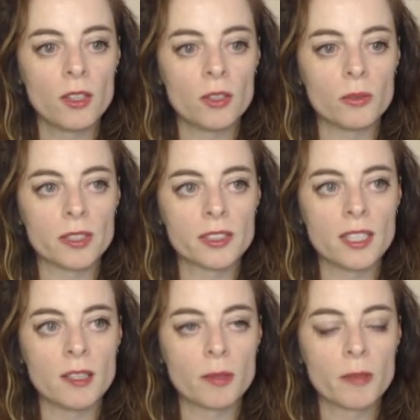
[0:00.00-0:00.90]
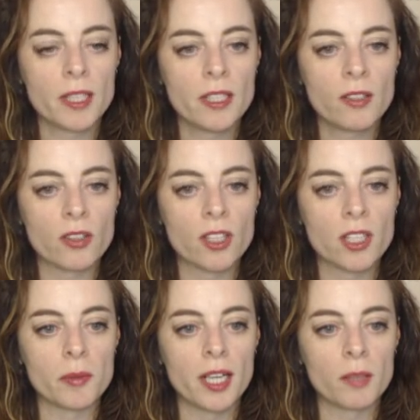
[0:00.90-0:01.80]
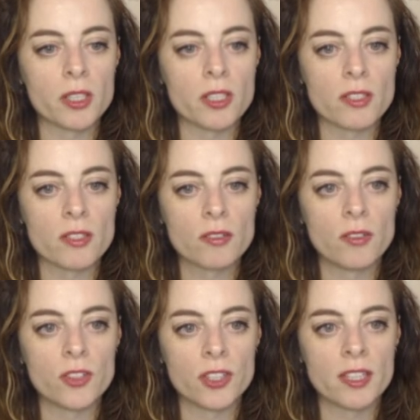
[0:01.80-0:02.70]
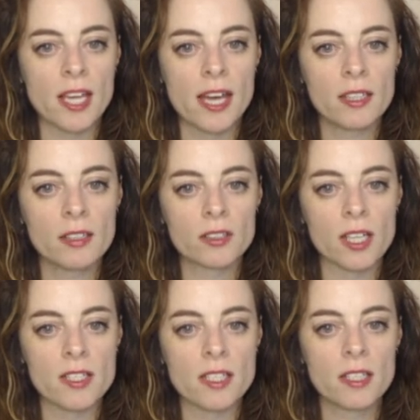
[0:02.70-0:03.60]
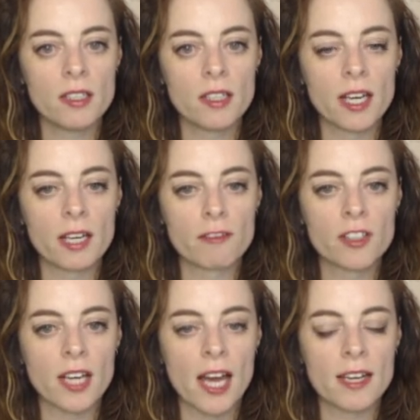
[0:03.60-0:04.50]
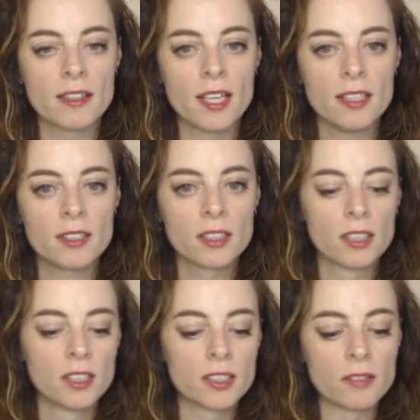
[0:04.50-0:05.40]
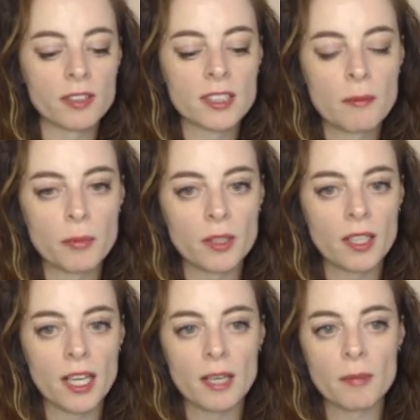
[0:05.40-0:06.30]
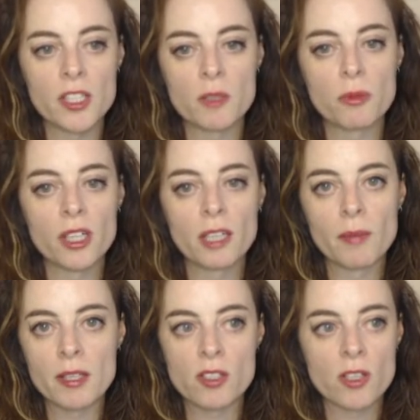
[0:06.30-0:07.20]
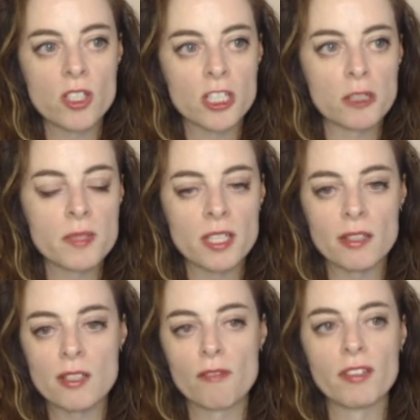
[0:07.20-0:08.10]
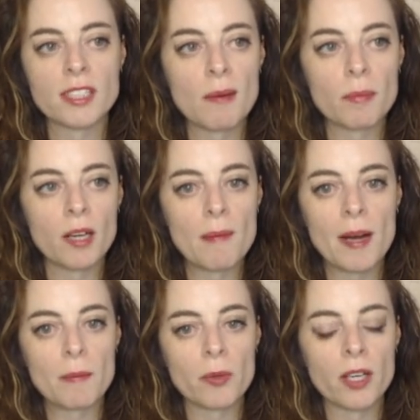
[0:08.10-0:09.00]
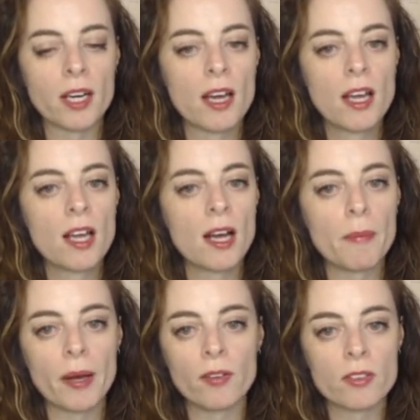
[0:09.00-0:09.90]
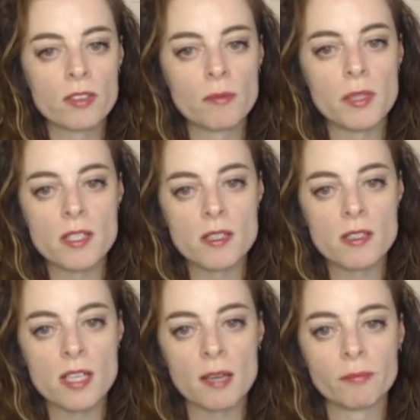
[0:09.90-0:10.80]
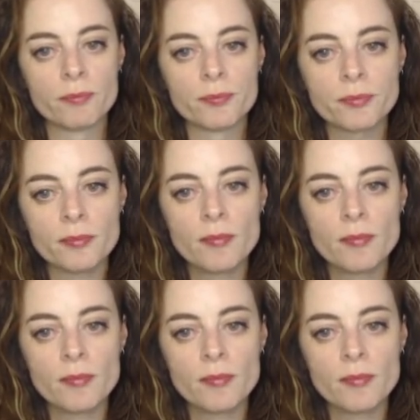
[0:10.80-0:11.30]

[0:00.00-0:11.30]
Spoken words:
you will see the permalink or the URL, which is underneath the heading. So that's here. I can further edit that. So for example, I should put in my search terms here. So for example, I might put in about business name.